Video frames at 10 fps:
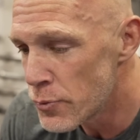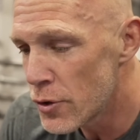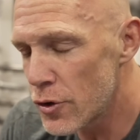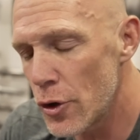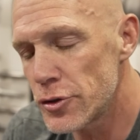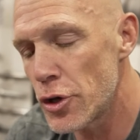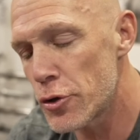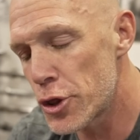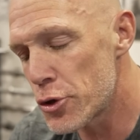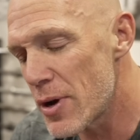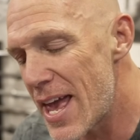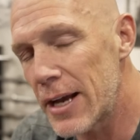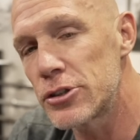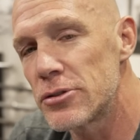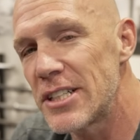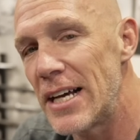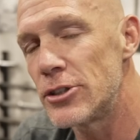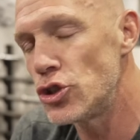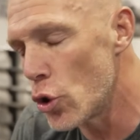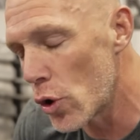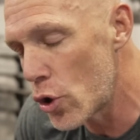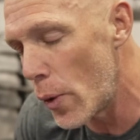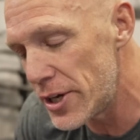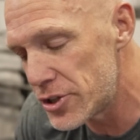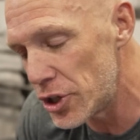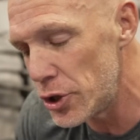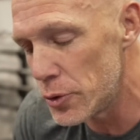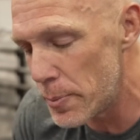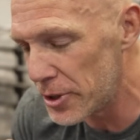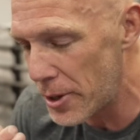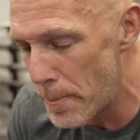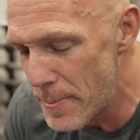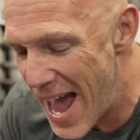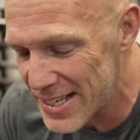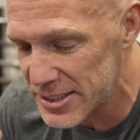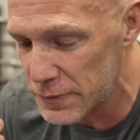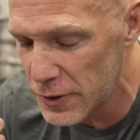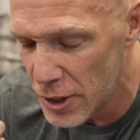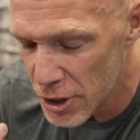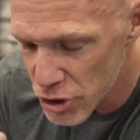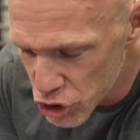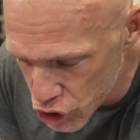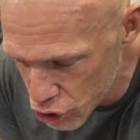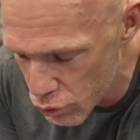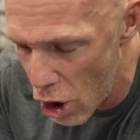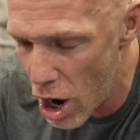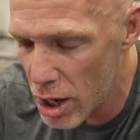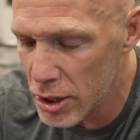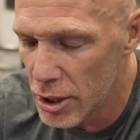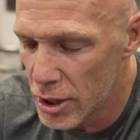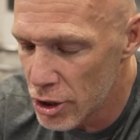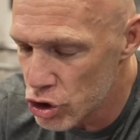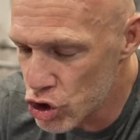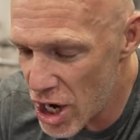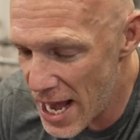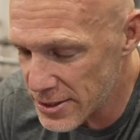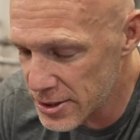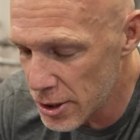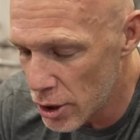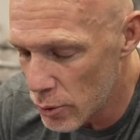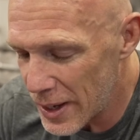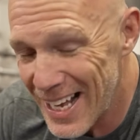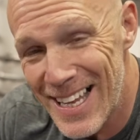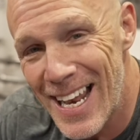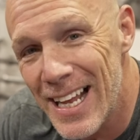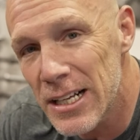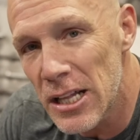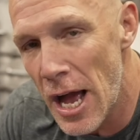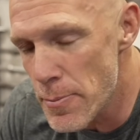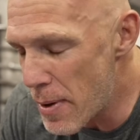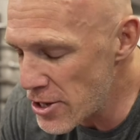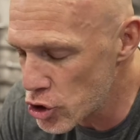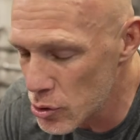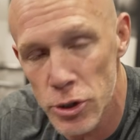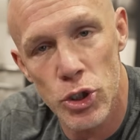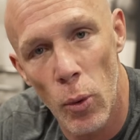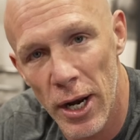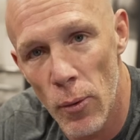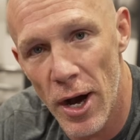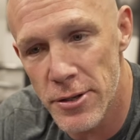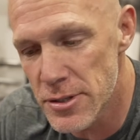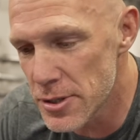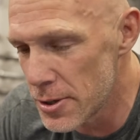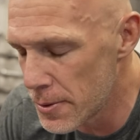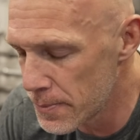So those are your 3 exercises you're going to do to build a massive strong chest. We got that incline bench 21s.